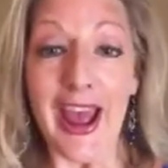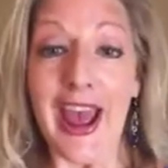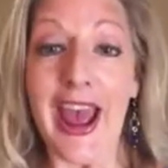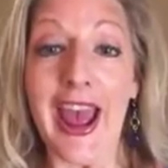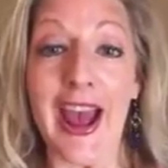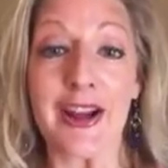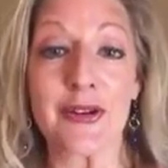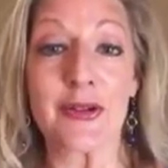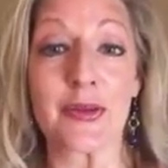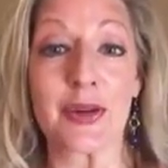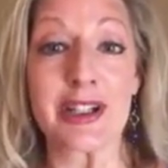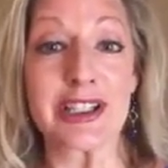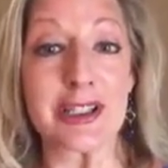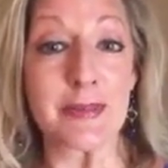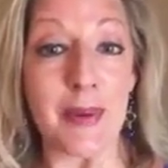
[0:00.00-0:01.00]
and
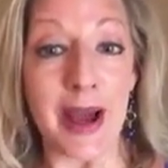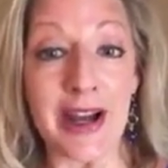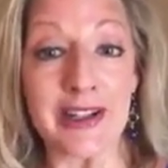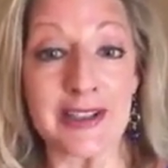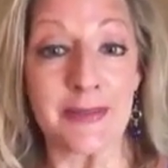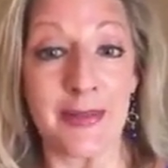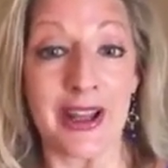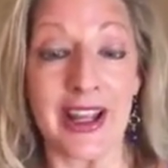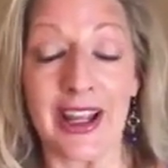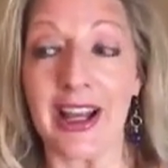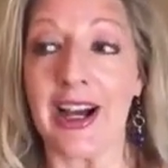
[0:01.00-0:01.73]
respect me?